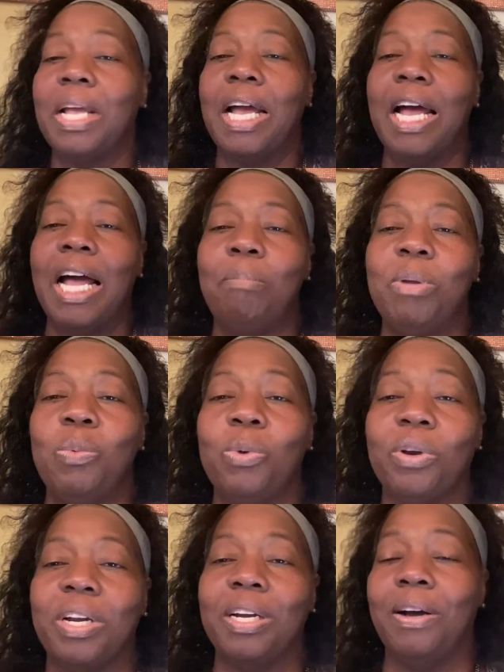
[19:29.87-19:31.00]
I've been
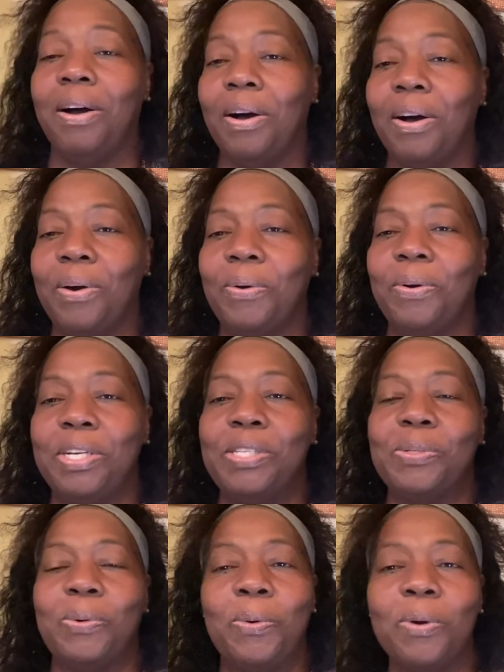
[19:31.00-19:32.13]
working hard on
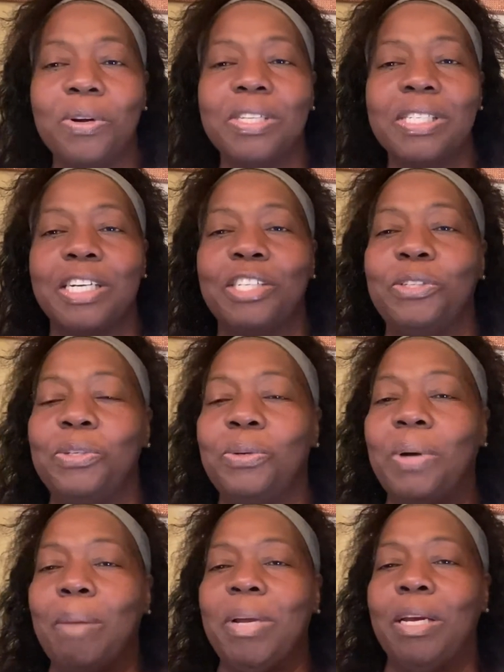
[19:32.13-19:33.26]
these orders because you
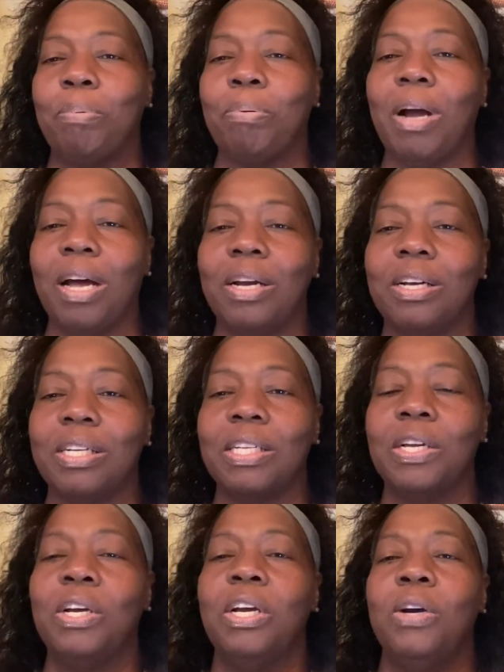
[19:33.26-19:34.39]
know I make the product
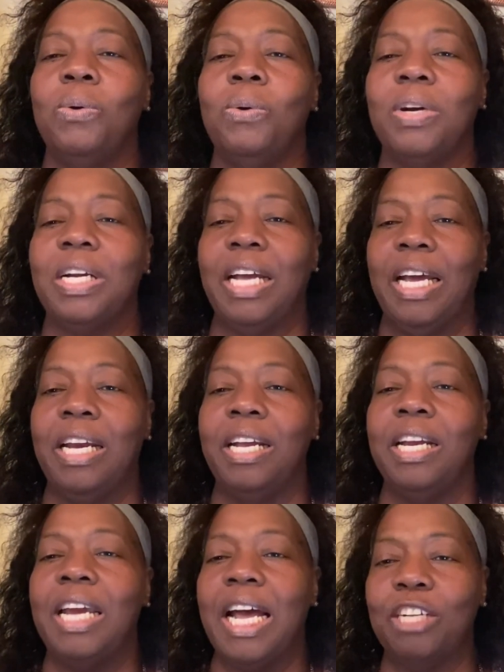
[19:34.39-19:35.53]

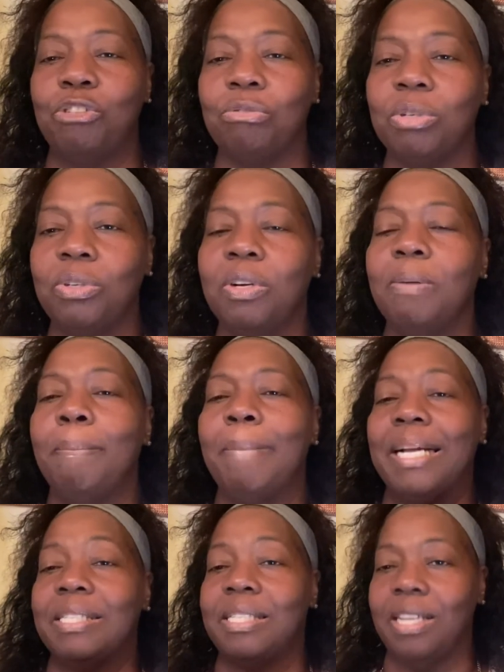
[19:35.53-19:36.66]
organic, natural,
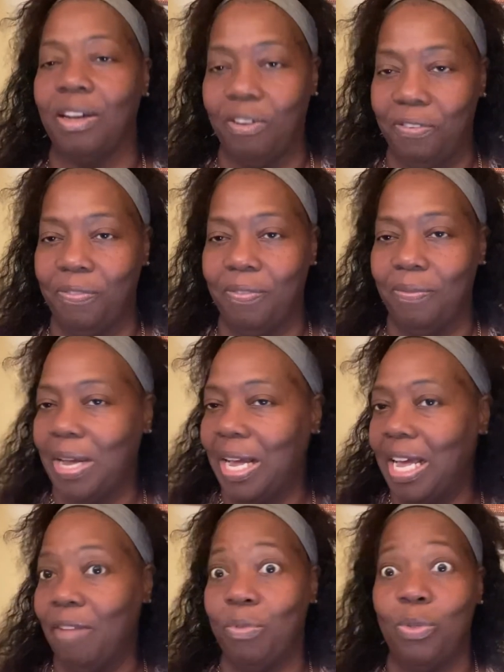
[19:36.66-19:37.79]
myself. I
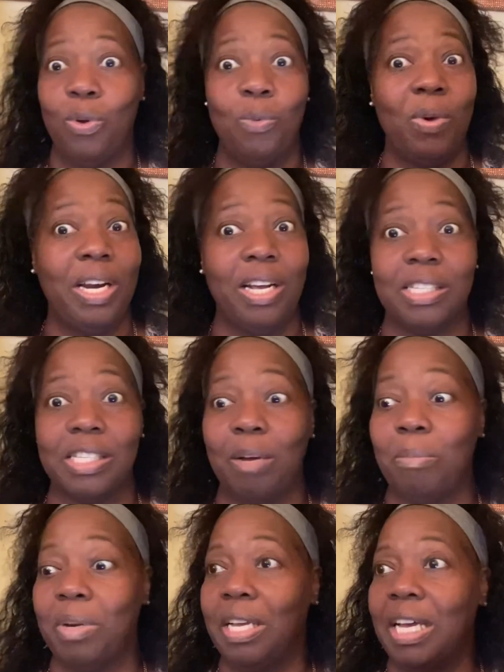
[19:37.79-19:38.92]
have no one else
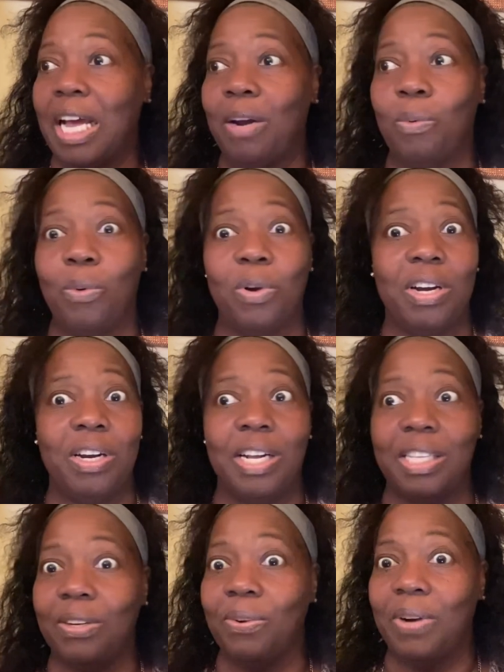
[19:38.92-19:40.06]
coming in. I don't order
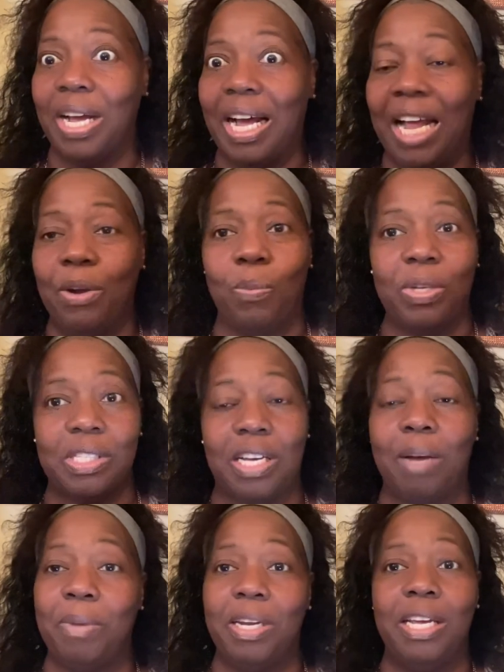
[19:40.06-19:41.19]
nothing on. I know what's
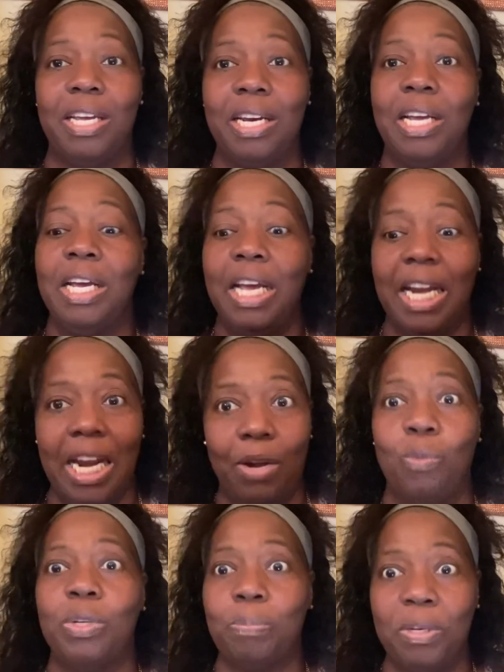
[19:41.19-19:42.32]
coming in, and I
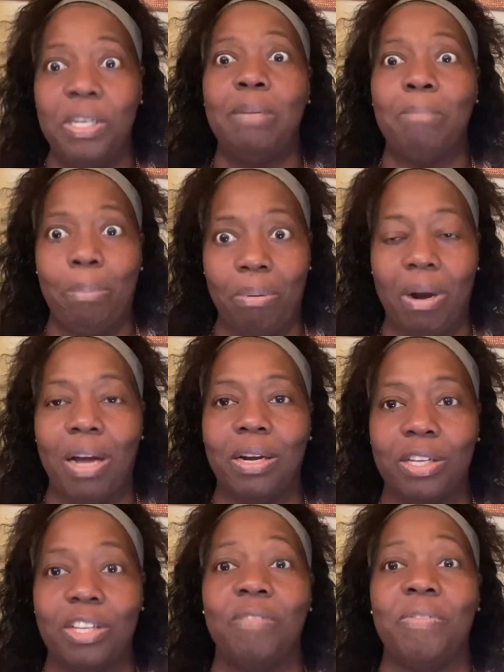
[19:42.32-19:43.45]
know what's putting in my
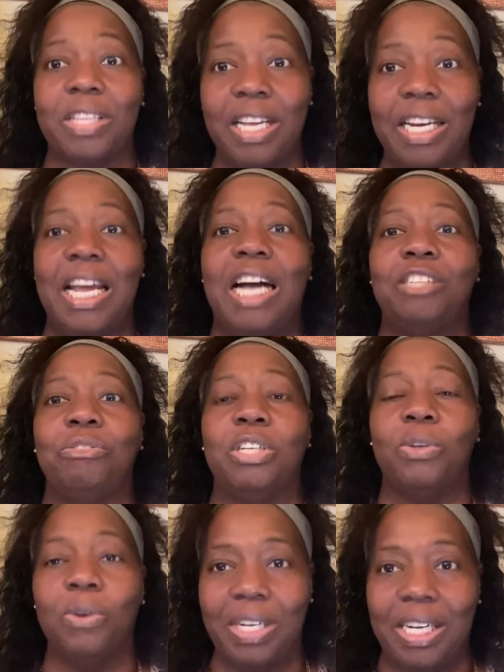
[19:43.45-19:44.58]
product. Everything natural
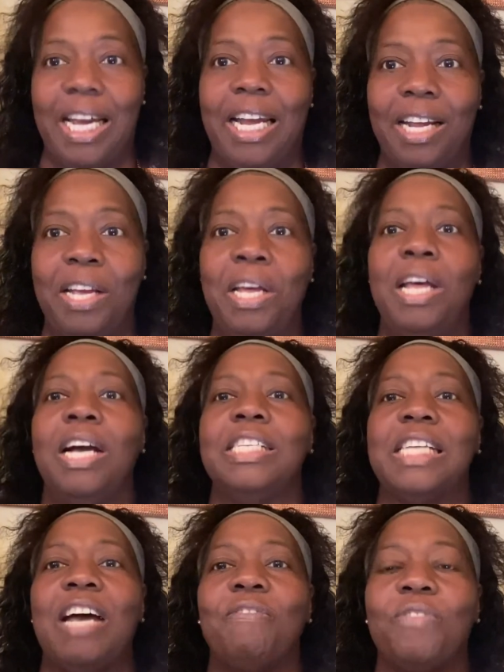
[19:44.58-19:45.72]
and organic because
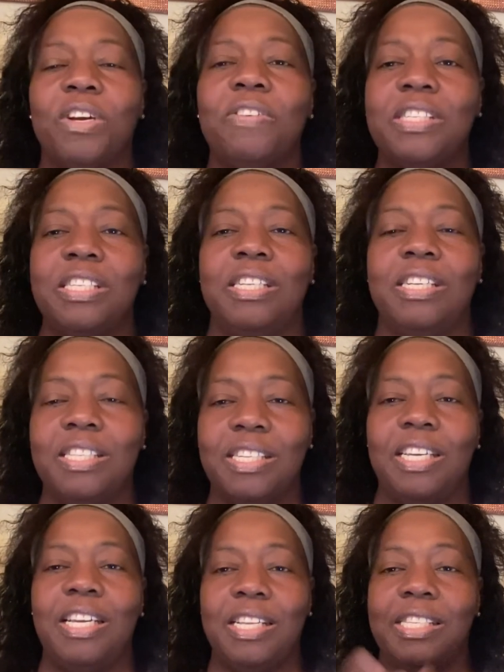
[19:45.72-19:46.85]
I have very sensitive
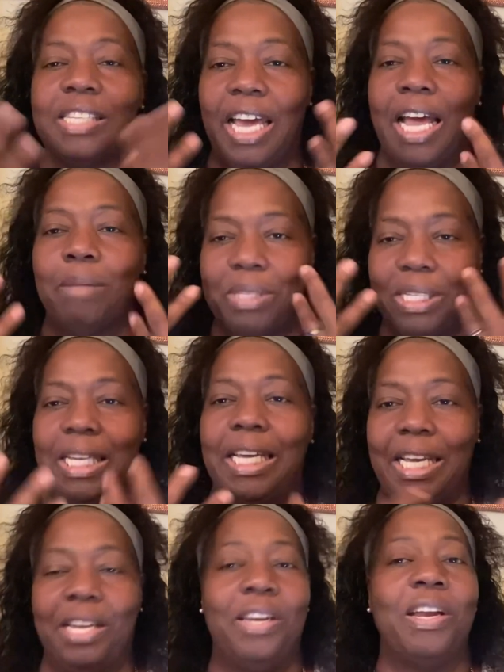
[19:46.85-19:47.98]
skin, scalp
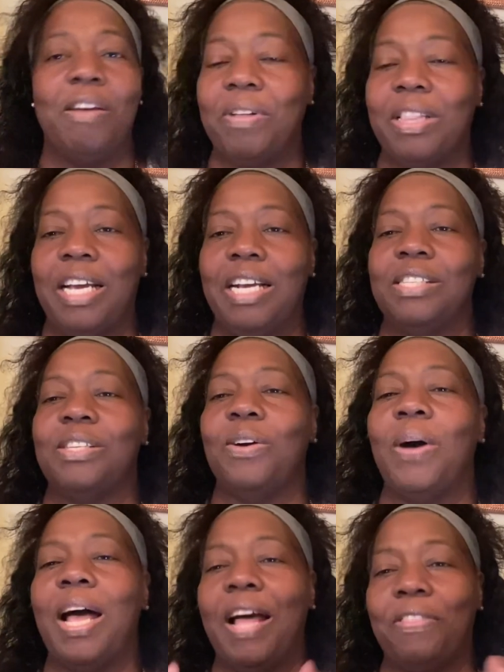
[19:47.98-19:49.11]
skin, and everything. So
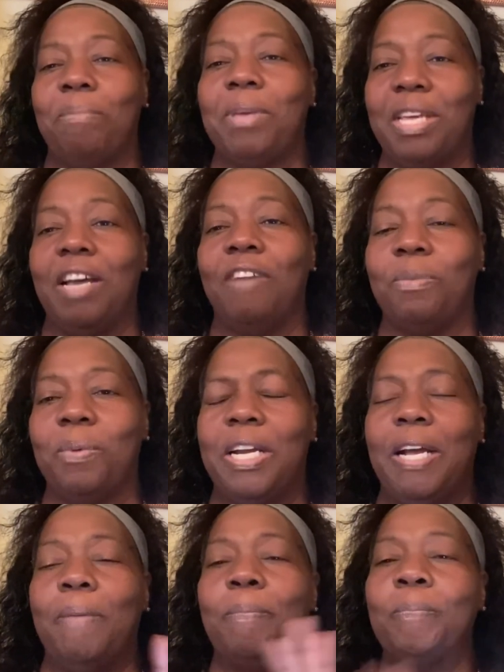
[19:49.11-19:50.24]
I have to be careful with
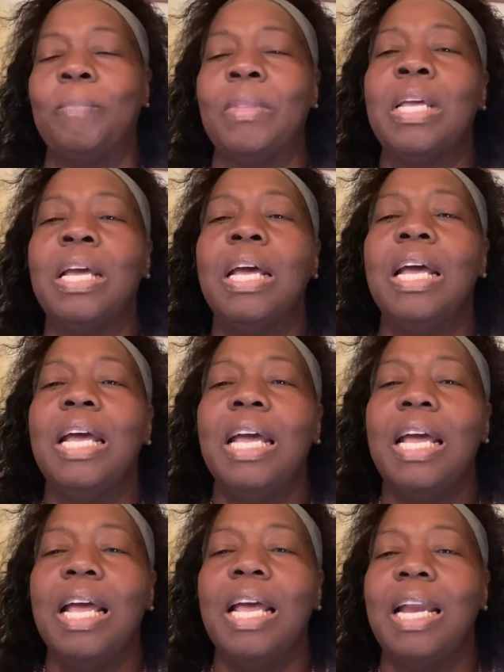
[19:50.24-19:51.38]
that.
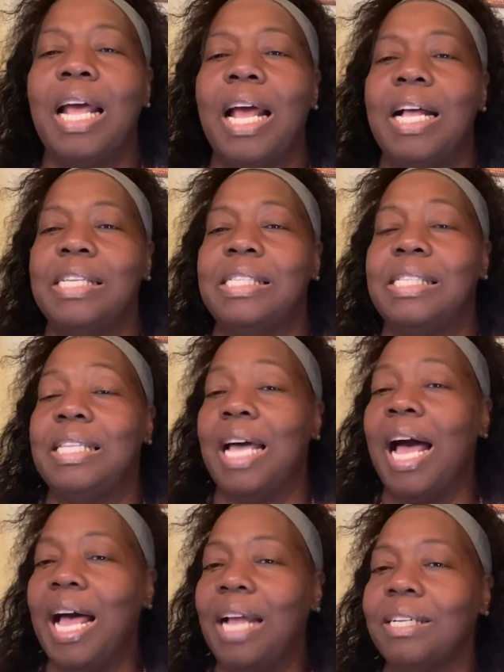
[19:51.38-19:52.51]
And as
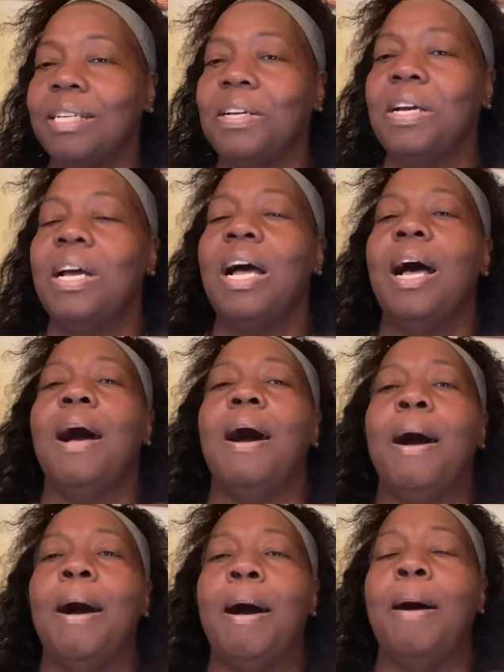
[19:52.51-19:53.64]
that,
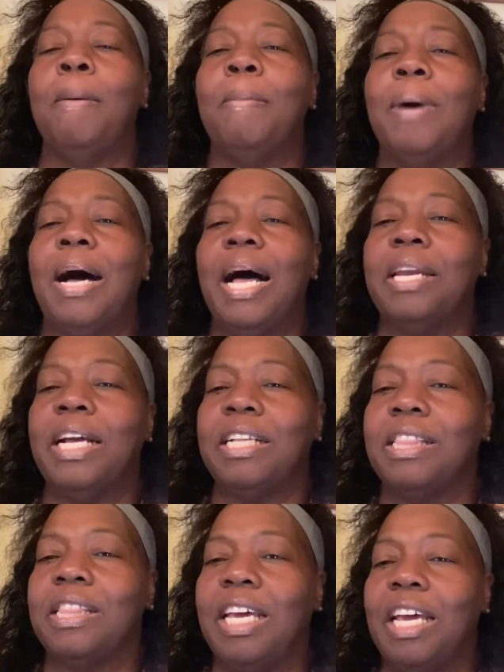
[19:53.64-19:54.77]
I like to
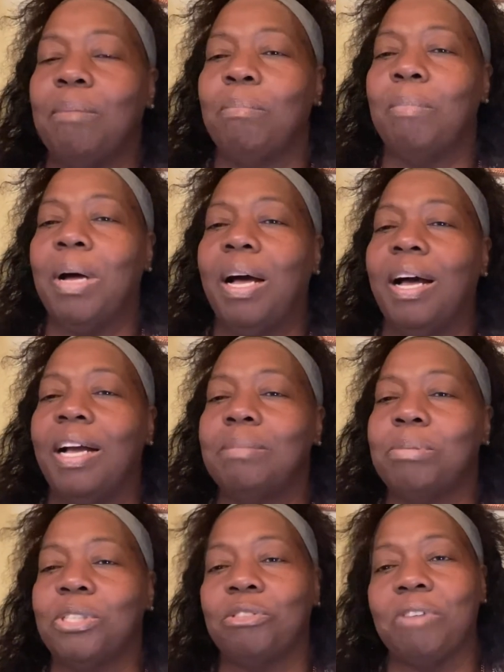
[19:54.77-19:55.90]
thank my
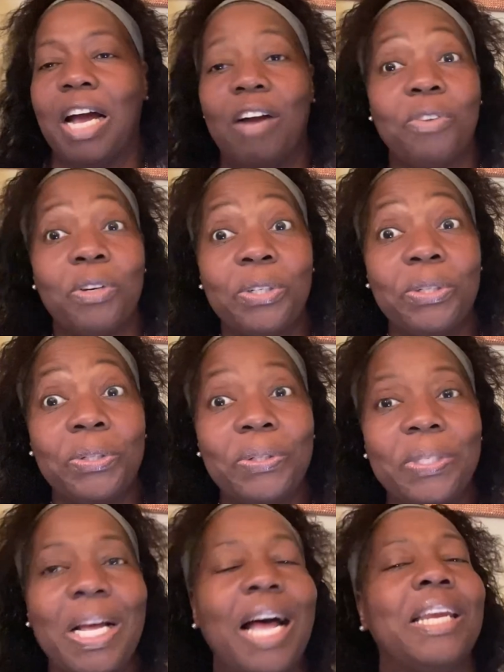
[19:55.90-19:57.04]

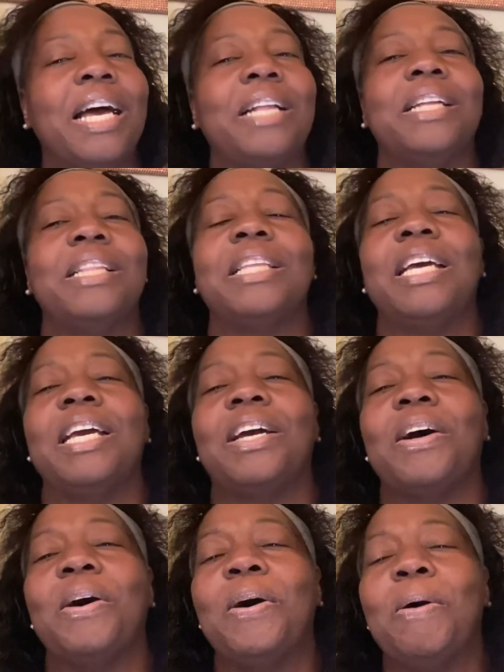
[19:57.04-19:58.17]
subscribers. I like to thank
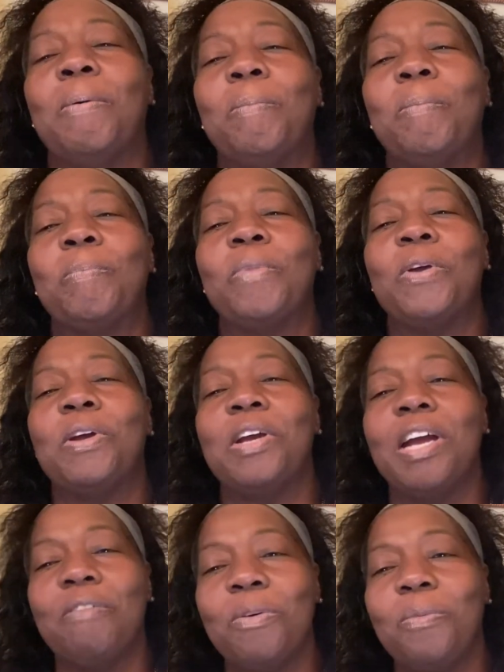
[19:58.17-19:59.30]

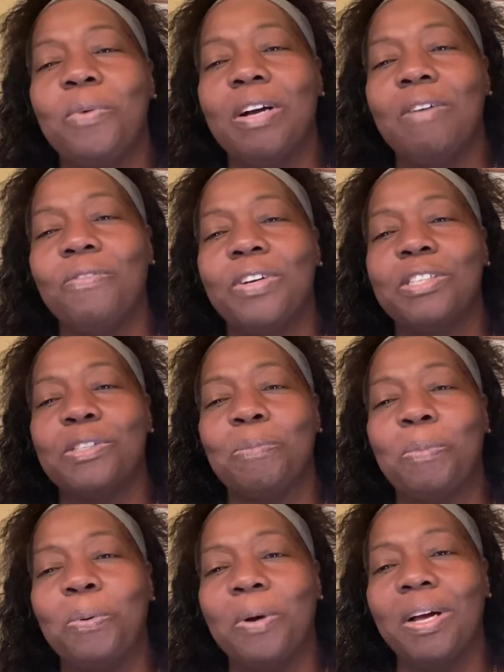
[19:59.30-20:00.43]
everyone for the
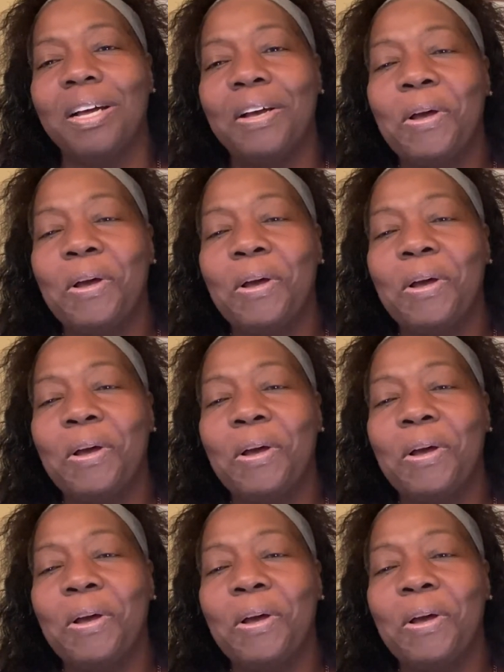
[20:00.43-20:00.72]
support.